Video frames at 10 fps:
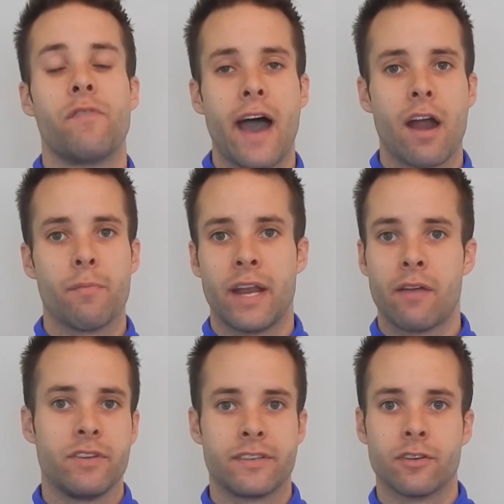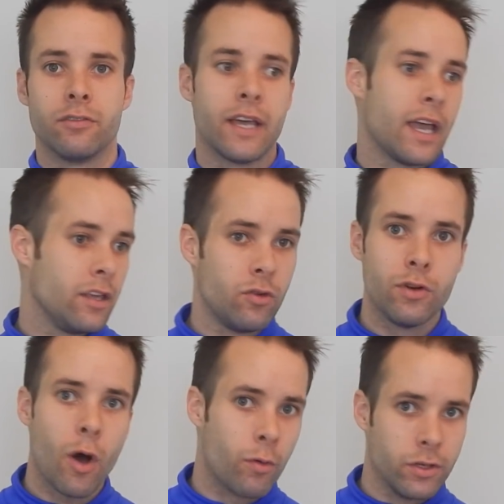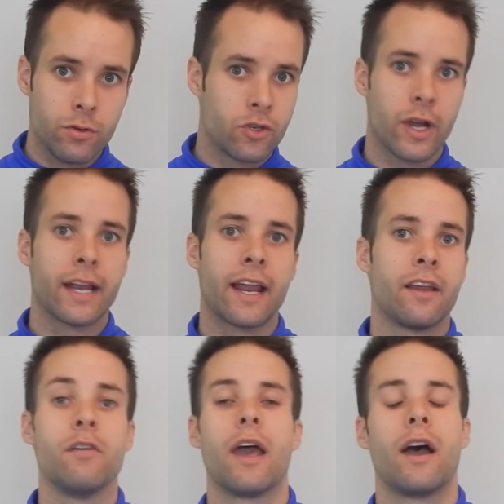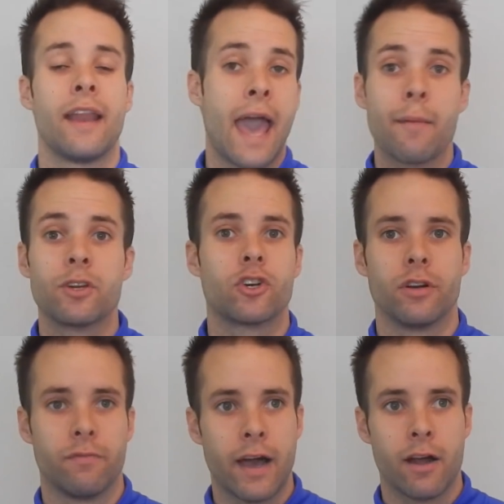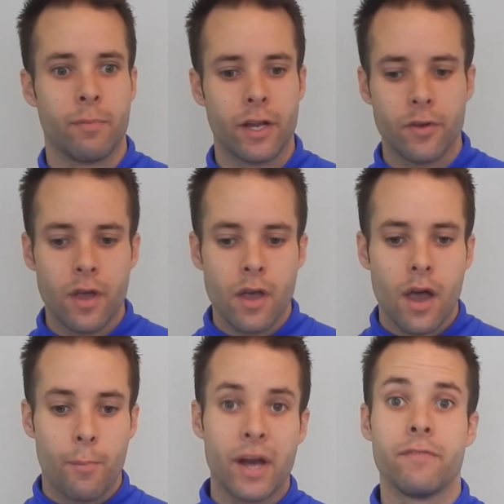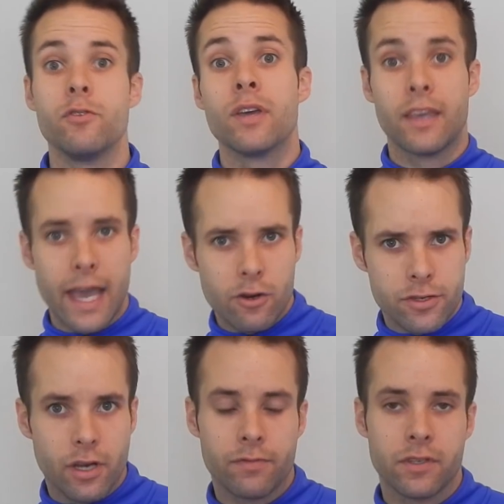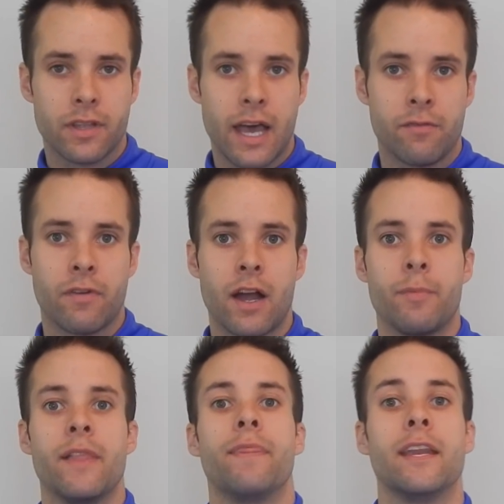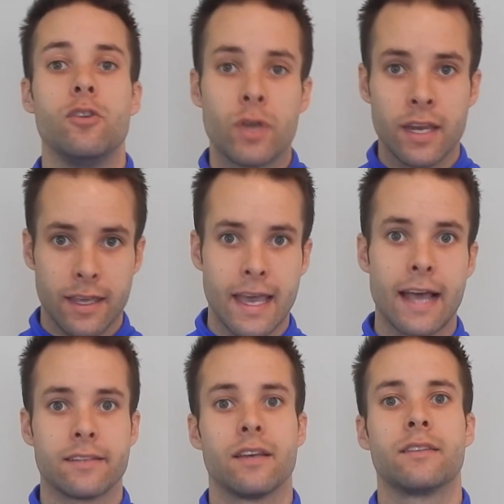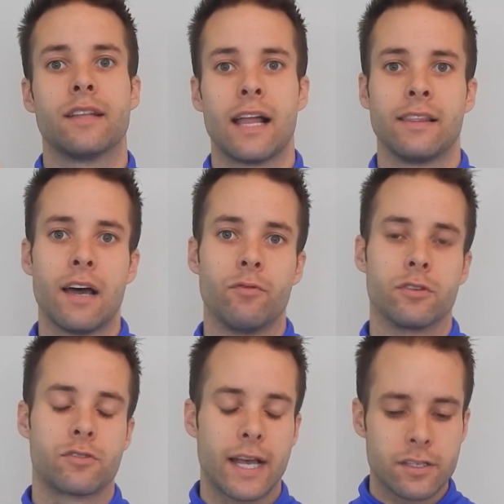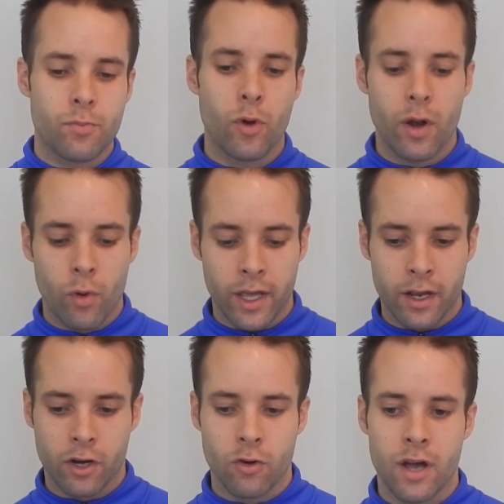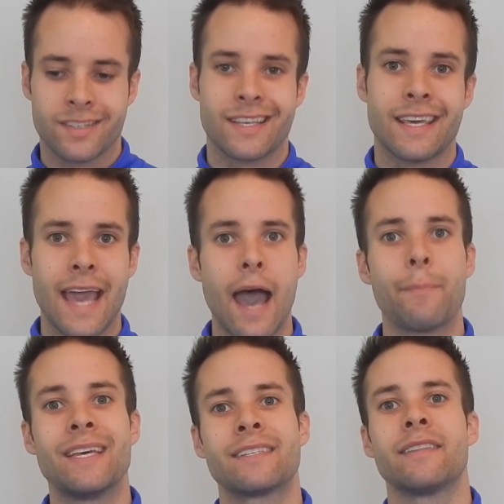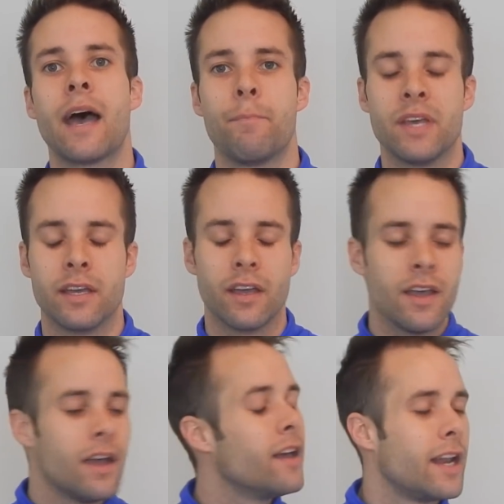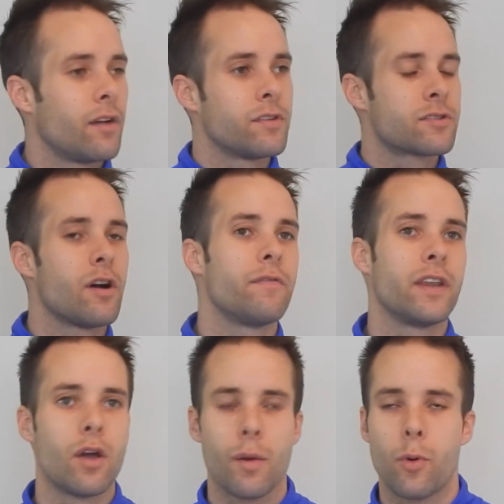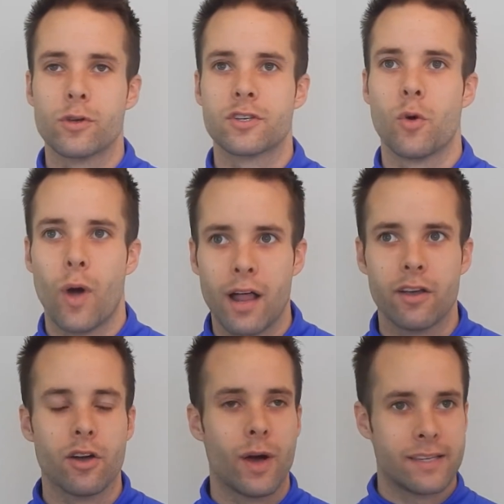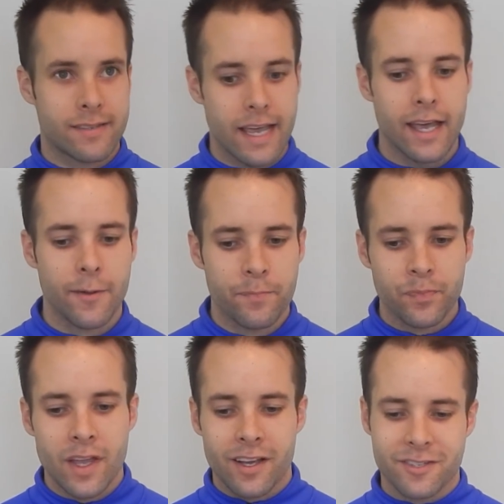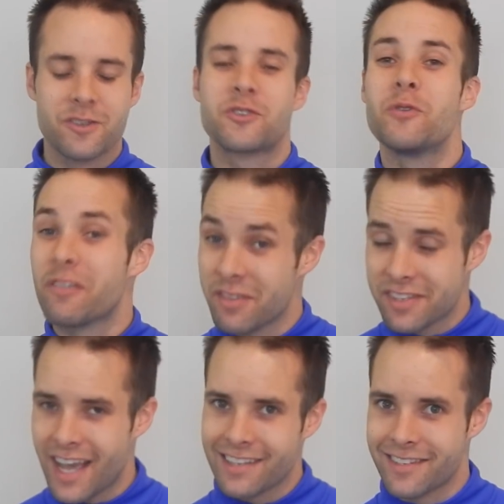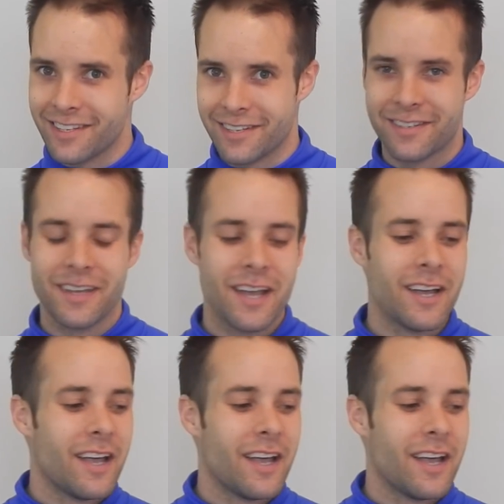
environment every single day. You don't. You train at an amateur environment. But if you can get yourself into that environment, then you can get to that level. So that's the point I want to get across. The gap isn't that big. Now, if you saw a video I posted a while ago, I said, because there's two different sides to